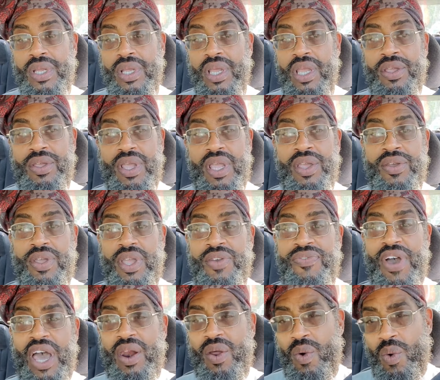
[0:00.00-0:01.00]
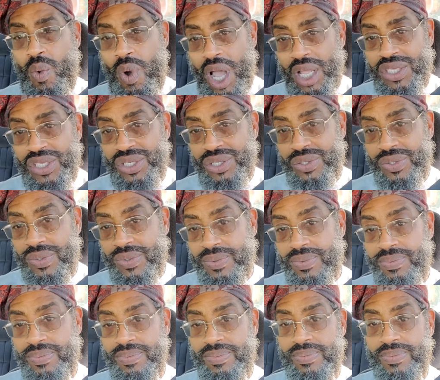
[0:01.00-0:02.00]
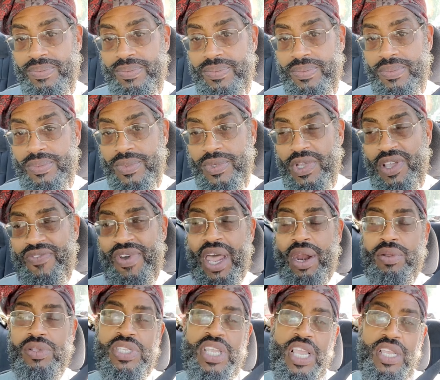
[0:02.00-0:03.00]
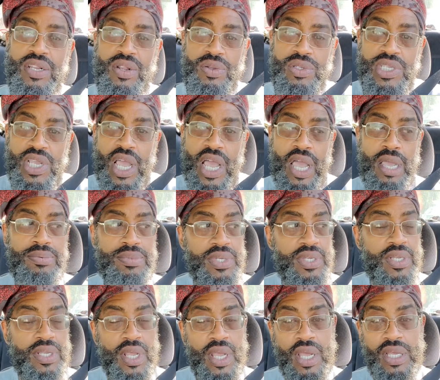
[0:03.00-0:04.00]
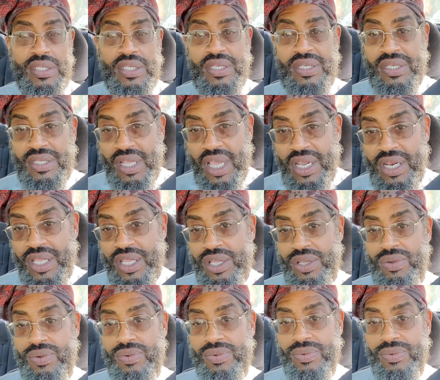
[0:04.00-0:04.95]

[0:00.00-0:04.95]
if, if I don't watch you, if I don't take no time to to study you.